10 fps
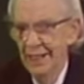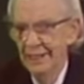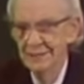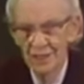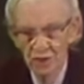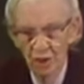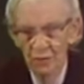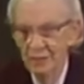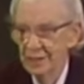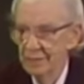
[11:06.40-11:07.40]
and they
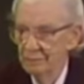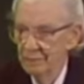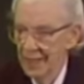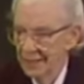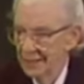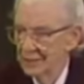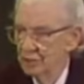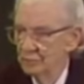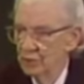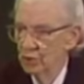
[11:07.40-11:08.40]
showed that a back-end
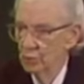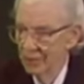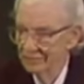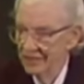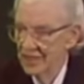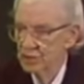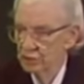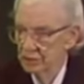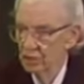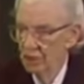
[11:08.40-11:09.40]
computer went
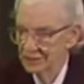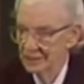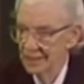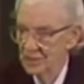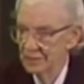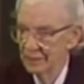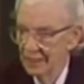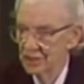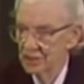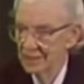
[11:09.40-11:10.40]
faster and cost less to
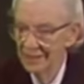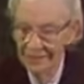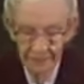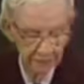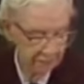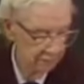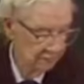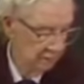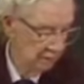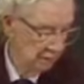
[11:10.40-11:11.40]
manage the data.
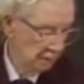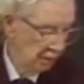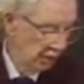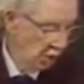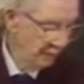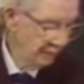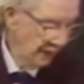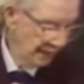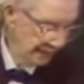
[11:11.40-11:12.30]
Nobody paid